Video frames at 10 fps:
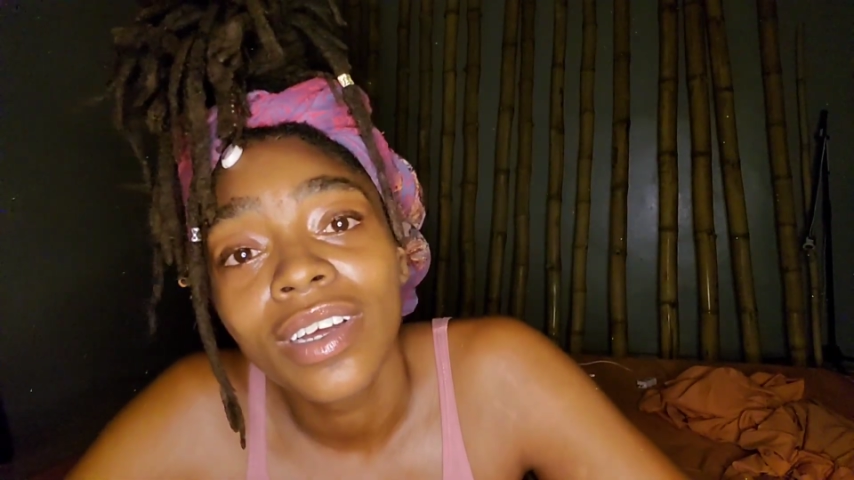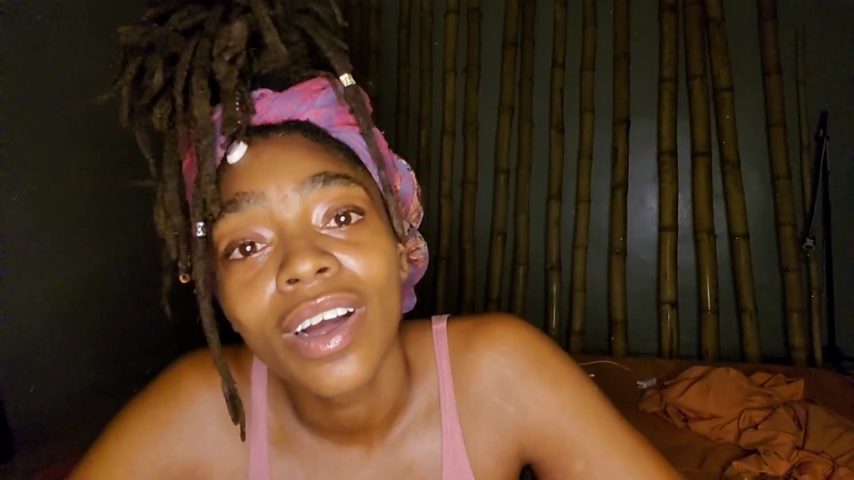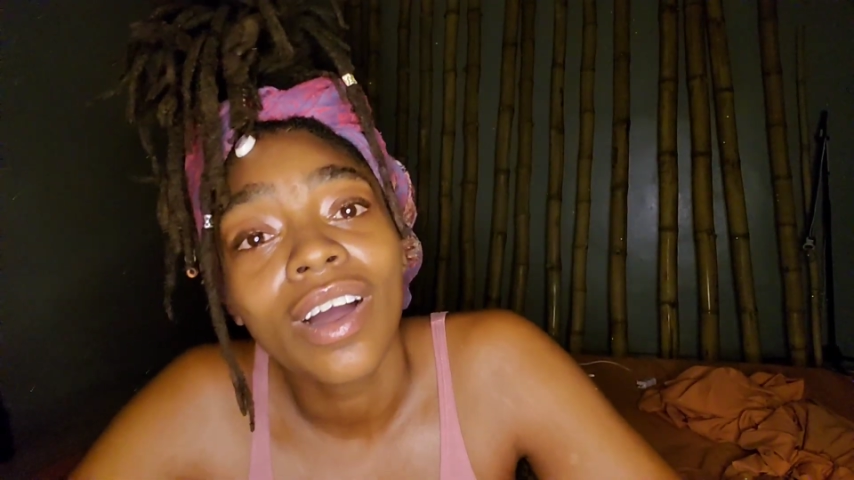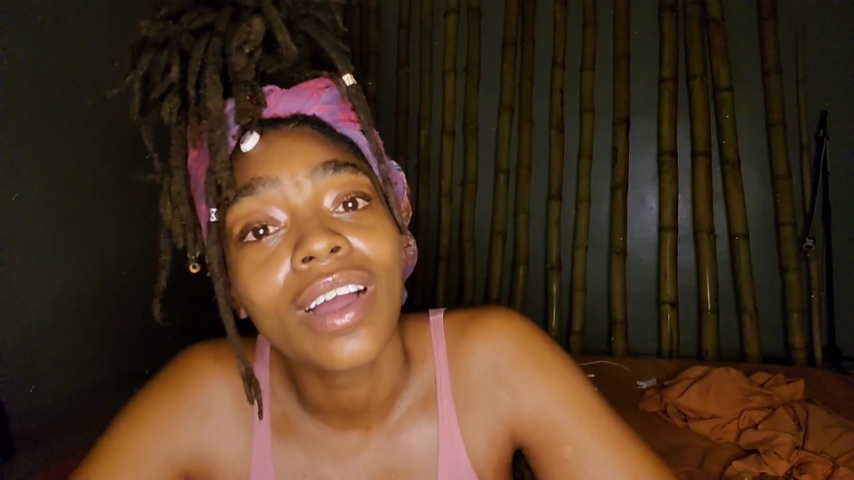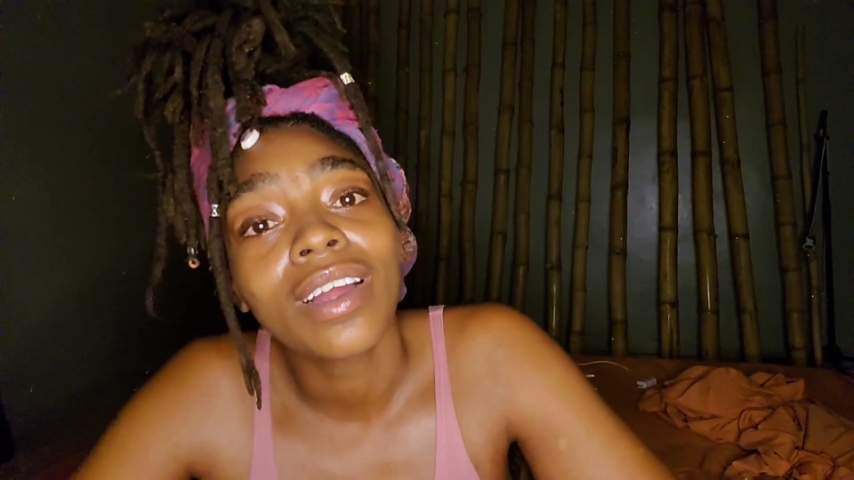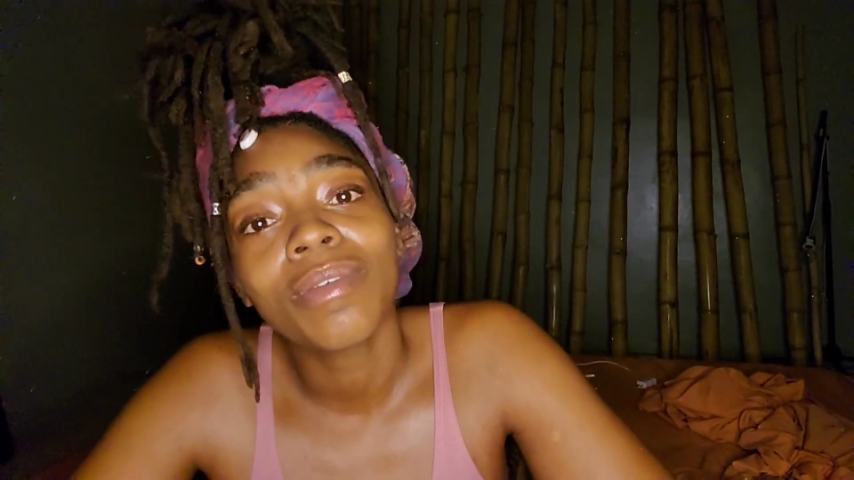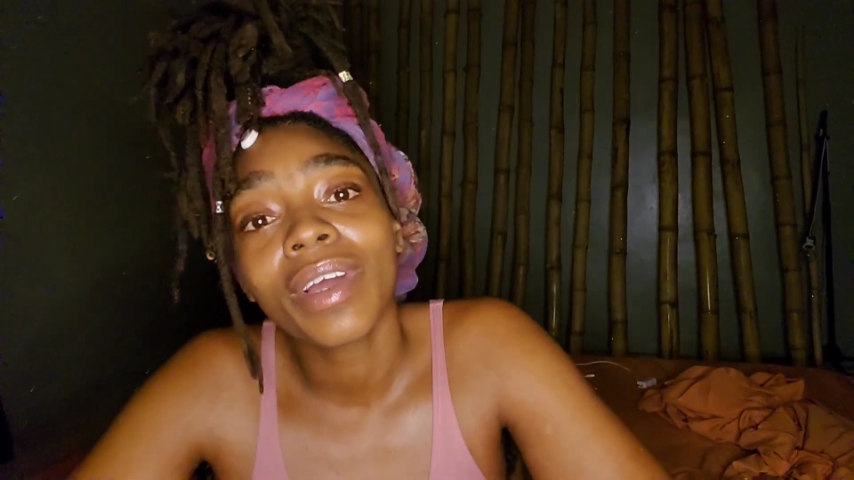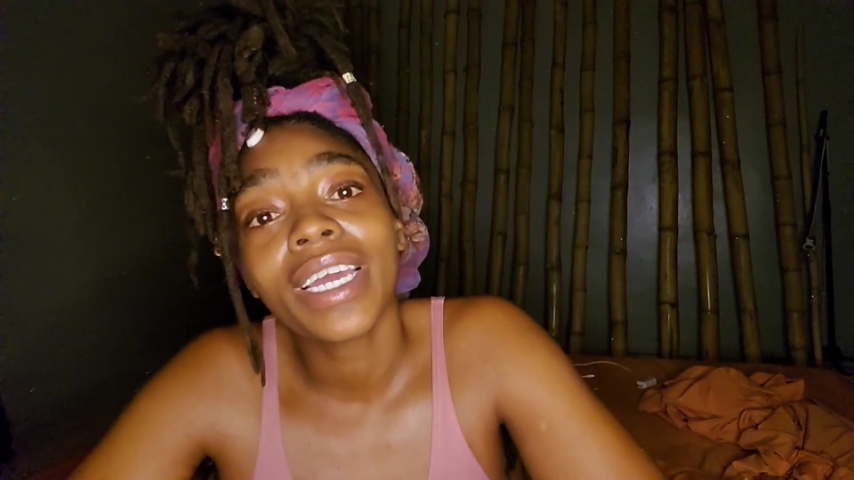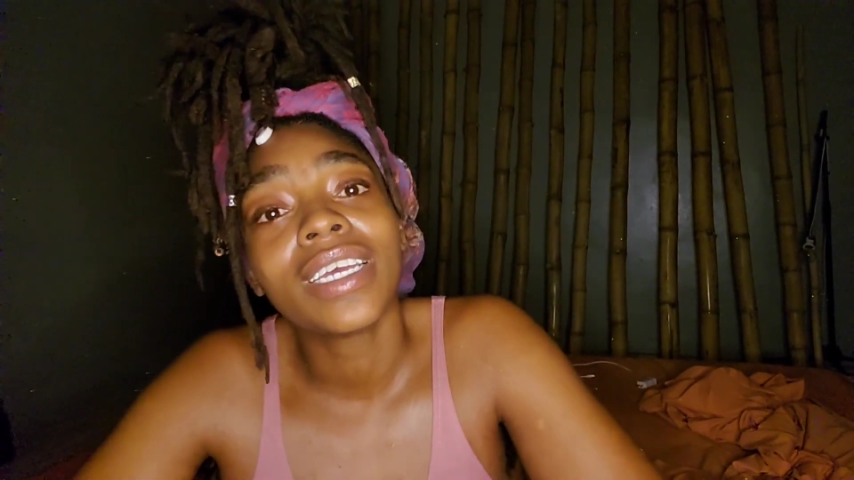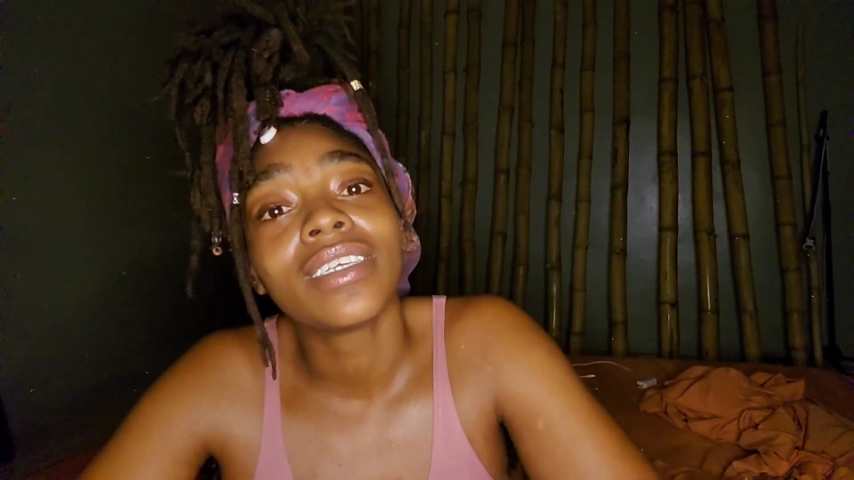all her
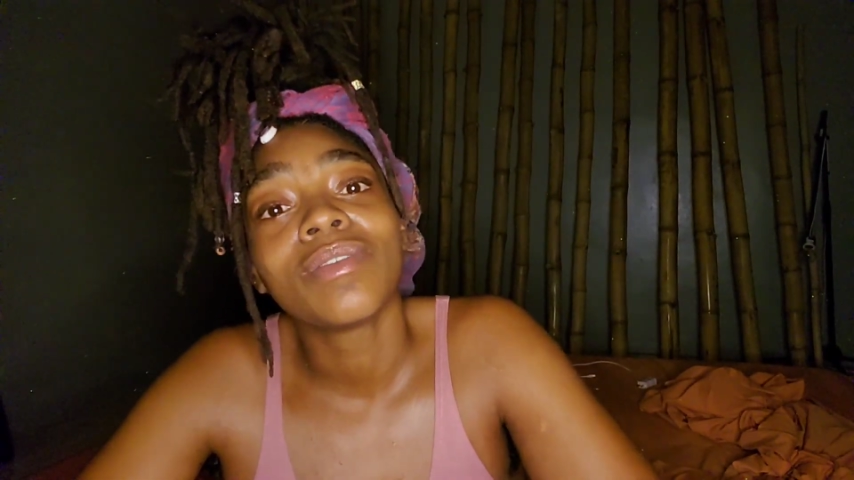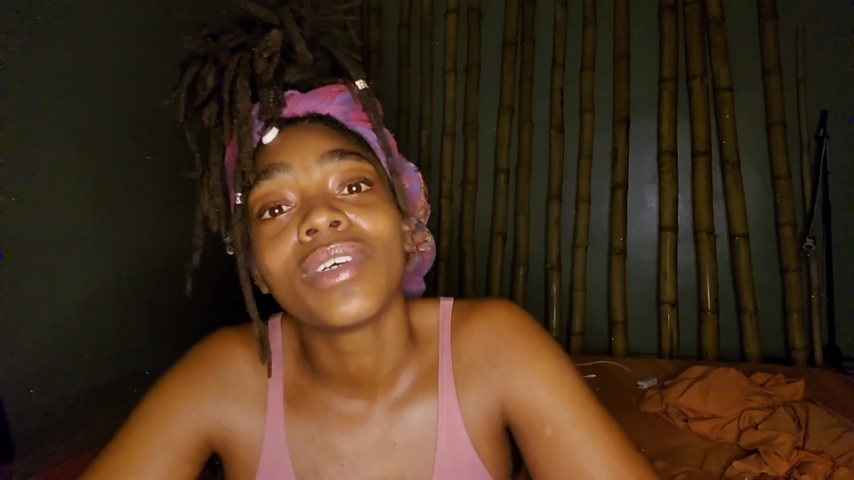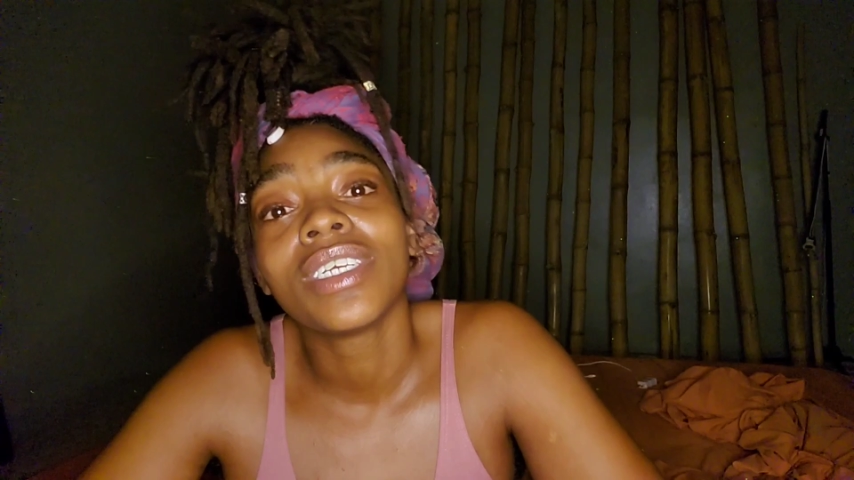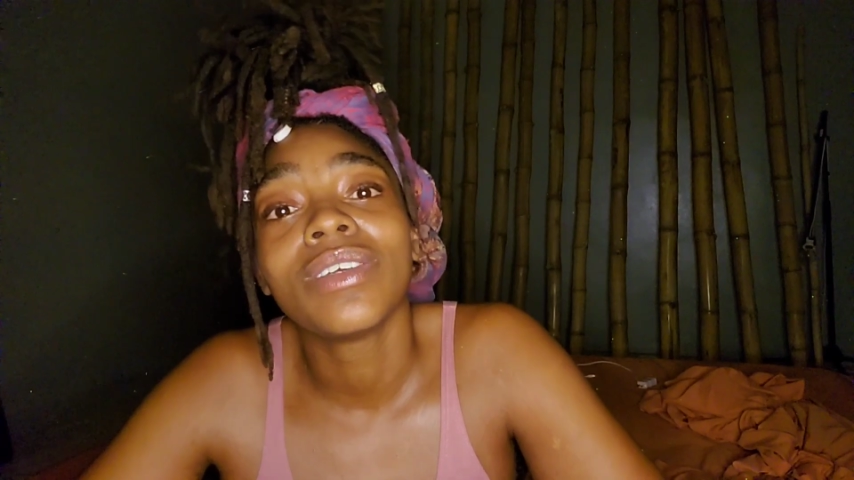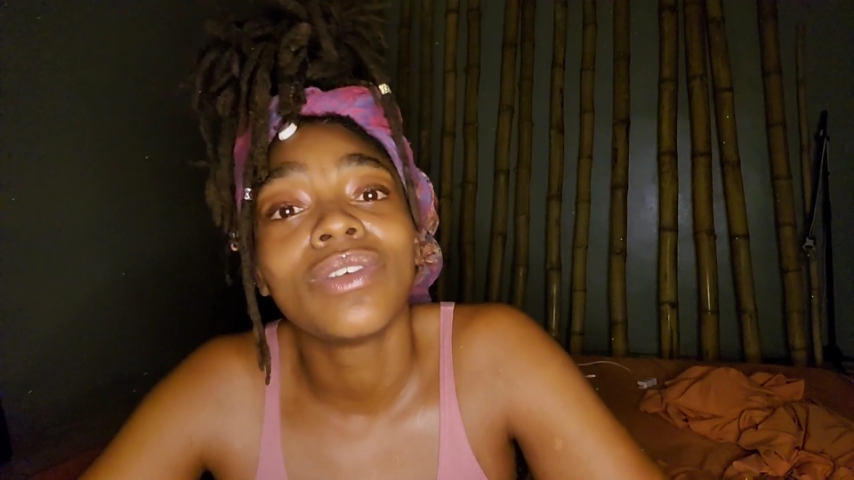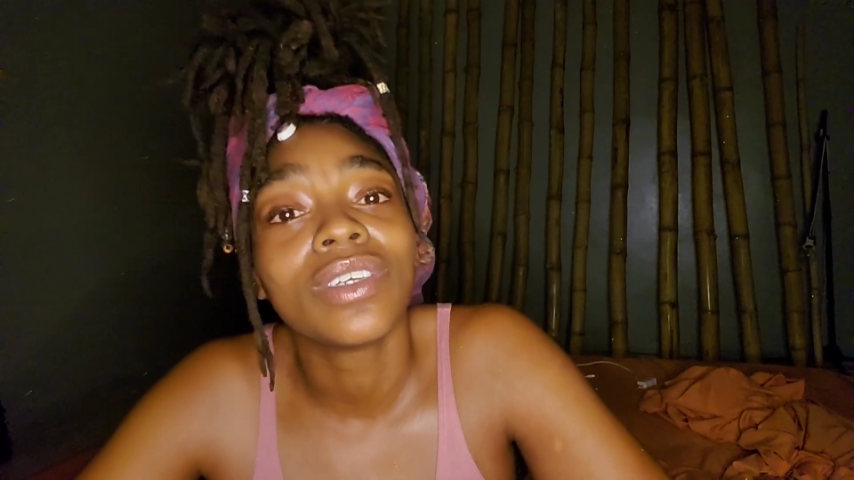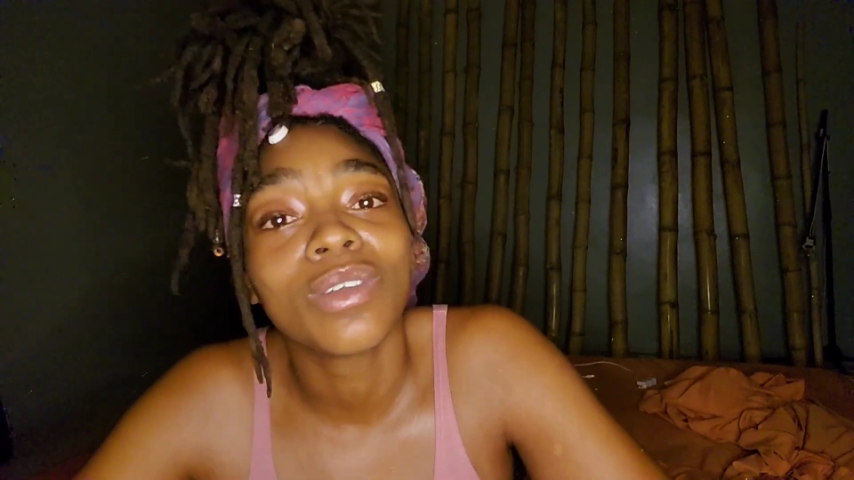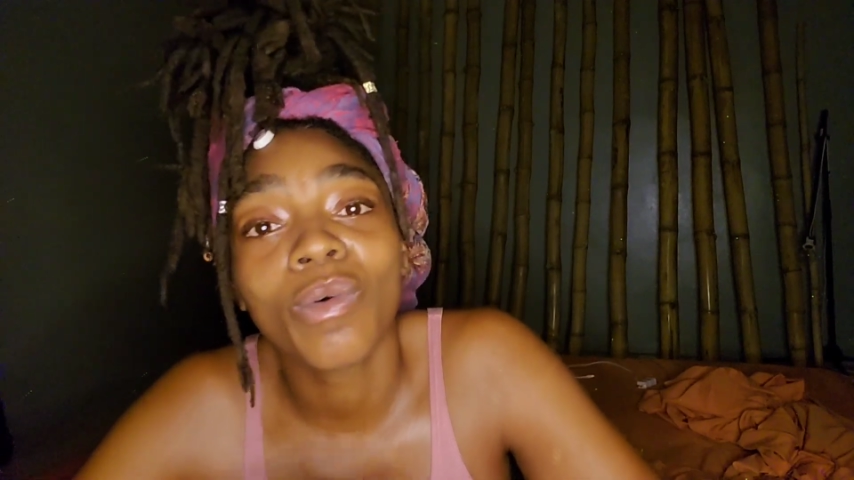ways in which she was just a